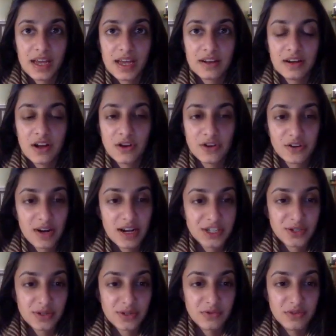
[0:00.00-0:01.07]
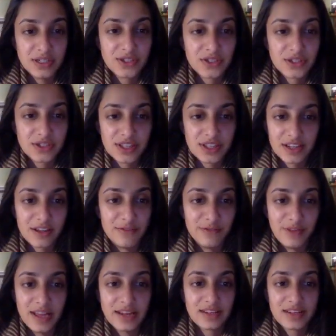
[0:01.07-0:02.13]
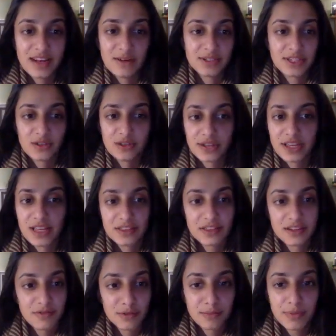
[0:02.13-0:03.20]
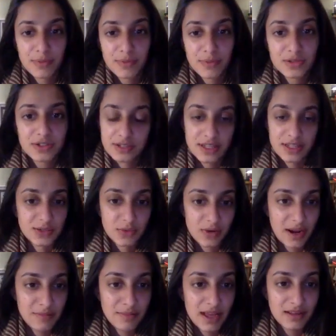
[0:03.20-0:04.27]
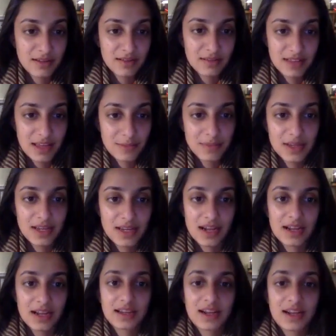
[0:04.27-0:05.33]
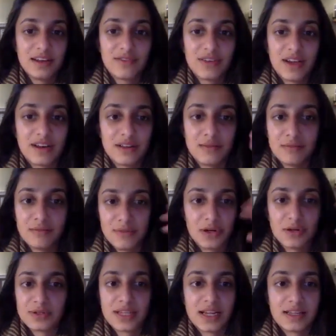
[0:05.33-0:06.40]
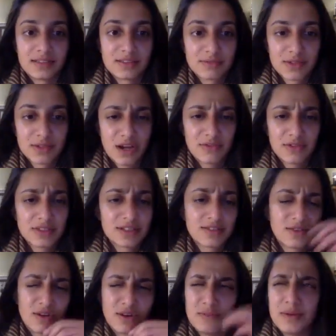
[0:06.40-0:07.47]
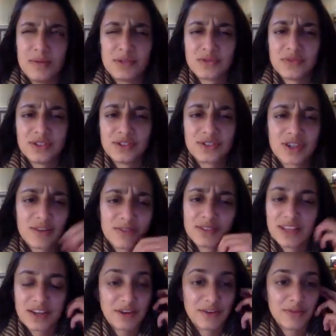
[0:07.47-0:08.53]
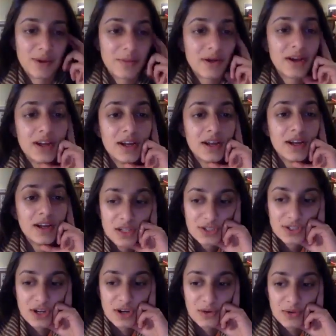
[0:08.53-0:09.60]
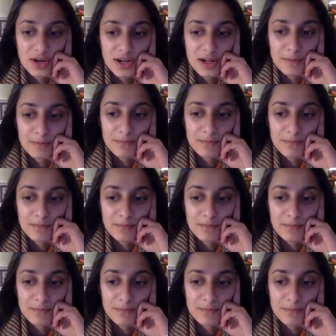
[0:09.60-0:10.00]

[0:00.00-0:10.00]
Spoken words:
an undergraduate research like event, and I was like looking at the different posters, and that's where I met that PI kind of at a neuroscience conference, or maybe it was a research conference, I don't even remember. So